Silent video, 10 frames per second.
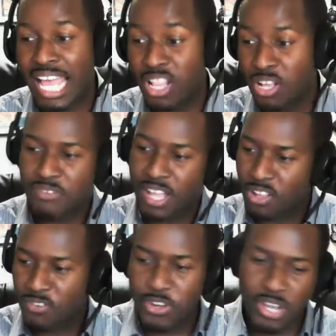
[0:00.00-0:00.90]
love
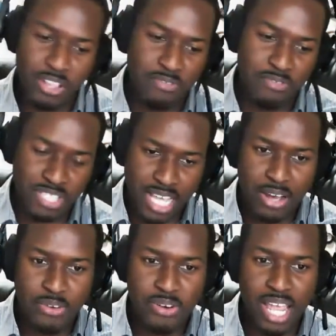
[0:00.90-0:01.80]
audio. I love
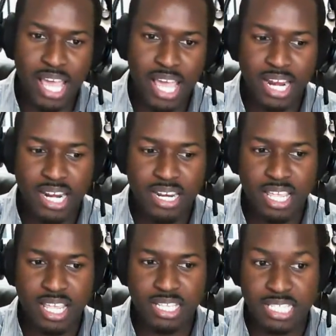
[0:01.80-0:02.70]
sound, and
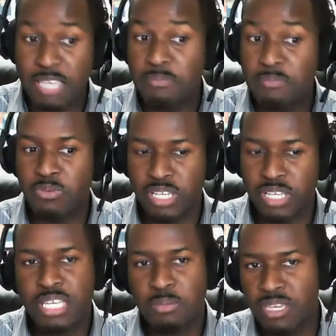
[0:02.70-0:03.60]
it's taken me
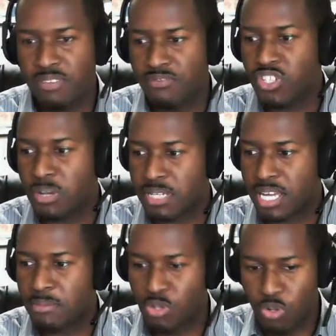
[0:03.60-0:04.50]
even some
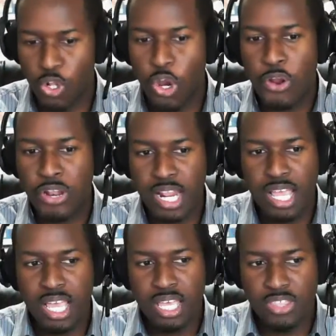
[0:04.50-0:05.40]
time to learn
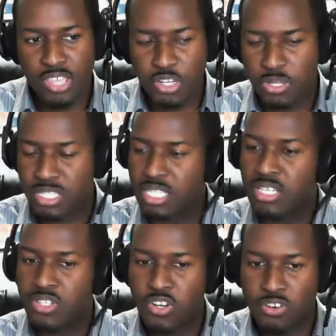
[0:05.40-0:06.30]
the
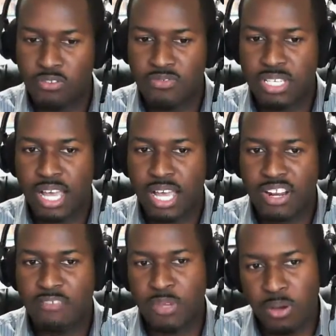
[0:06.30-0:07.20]
intricacies of
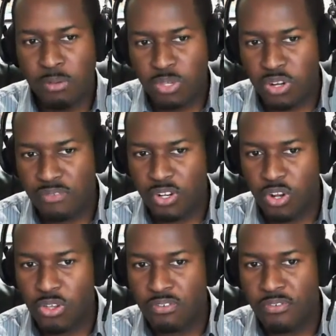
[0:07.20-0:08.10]
sound. I've become sort of an
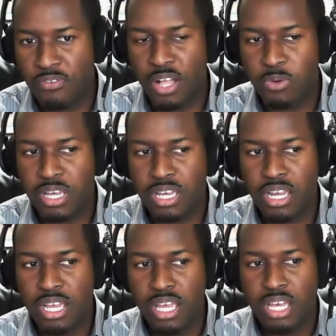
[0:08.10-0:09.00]
audiophile where
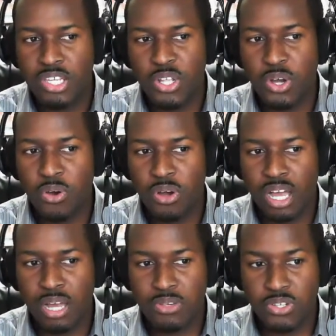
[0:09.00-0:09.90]

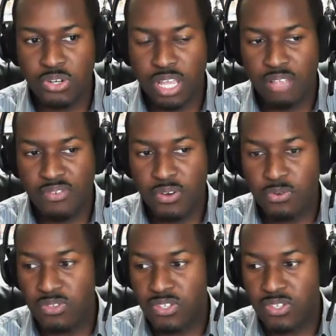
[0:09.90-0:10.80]
certain
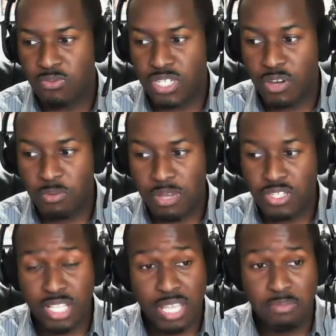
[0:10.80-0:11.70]
headphones, which I will
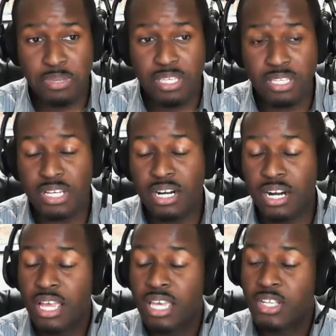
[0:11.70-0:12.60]
mention, like Beats,
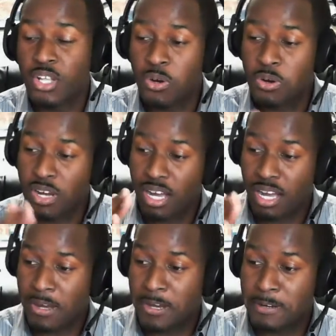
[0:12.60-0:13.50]
are
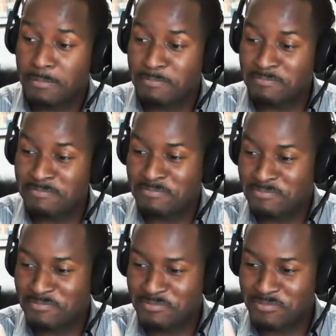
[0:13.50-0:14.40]
um,
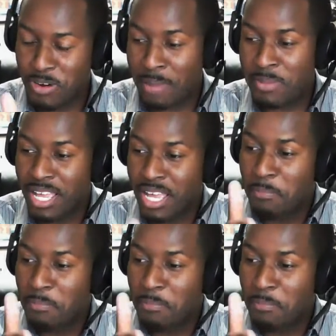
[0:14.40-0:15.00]
crap,